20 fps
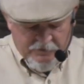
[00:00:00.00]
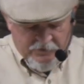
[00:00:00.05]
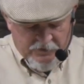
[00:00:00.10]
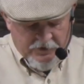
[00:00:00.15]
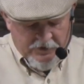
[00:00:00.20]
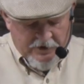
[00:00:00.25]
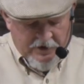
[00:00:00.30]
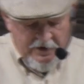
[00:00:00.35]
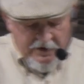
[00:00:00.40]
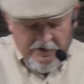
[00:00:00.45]

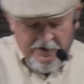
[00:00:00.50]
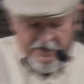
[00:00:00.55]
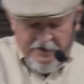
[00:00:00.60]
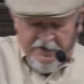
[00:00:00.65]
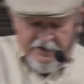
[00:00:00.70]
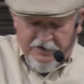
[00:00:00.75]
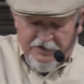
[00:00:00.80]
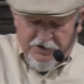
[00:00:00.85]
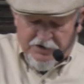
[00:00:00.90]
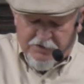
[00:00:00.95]
Now I got to
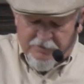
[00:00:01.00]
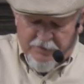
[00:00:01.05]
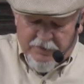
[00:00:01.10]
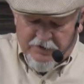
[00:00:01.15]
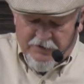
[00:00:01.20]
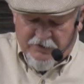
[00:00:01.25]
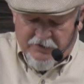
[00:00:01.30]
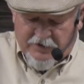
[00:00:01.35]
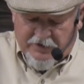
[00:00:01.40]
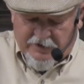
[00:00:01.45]
get this big
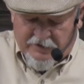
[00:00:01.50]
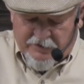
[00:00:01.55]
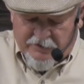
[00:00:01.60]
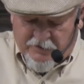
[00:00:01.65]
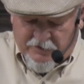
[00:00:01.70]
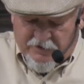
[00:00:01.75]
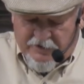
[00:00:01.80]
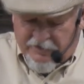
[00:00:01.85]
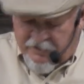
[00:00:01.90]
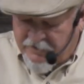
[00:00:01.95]
one out of
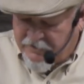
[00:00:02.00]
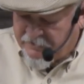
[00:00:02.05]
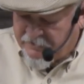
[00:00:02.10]
the way.